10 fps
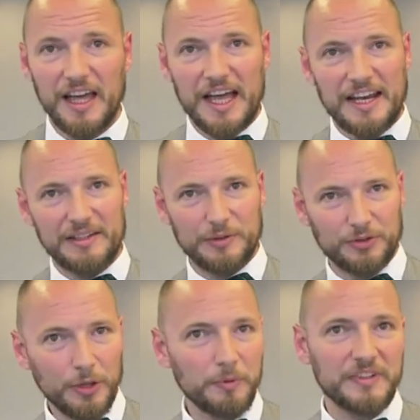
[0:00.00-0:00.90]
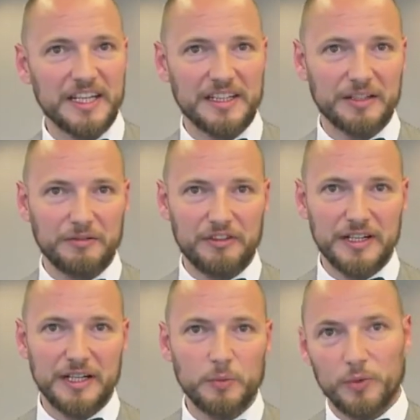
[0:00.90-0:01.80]
and on top of that I'm going to
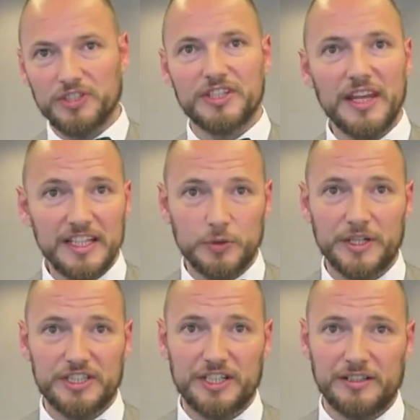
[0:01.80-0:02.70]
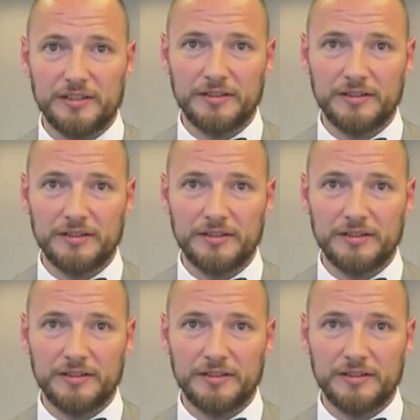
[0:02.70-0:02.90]
figure out what's the next question,